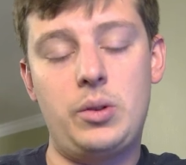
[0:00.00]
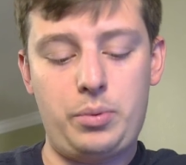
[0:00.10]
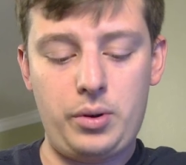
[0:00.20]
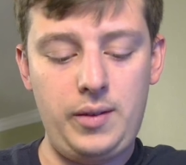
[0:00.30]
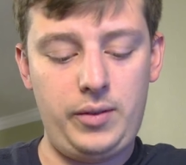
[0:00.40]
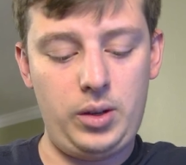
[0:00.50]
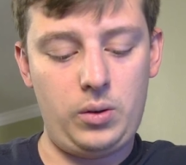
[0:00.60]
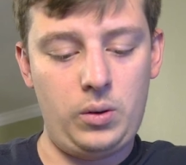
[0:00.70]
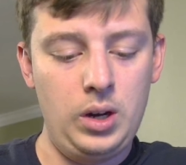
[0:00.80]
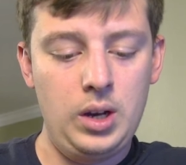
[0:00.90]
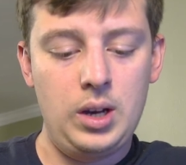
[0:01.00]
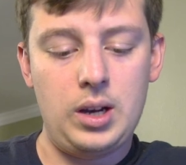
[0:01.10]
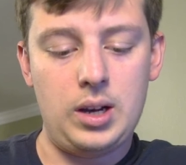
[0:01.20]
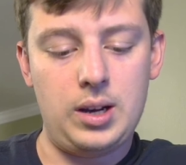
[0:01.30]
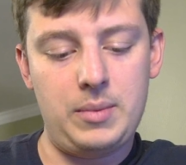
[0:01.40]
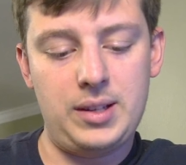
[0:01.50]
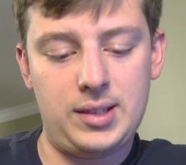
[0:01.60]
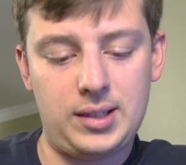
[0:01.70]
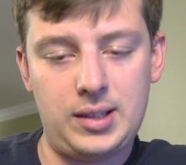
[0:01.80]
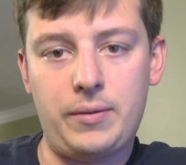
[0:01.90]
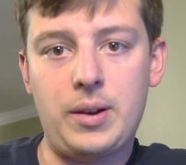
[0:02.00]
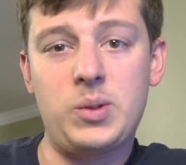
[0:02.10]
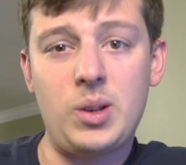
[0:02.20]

a preview in 60 frames.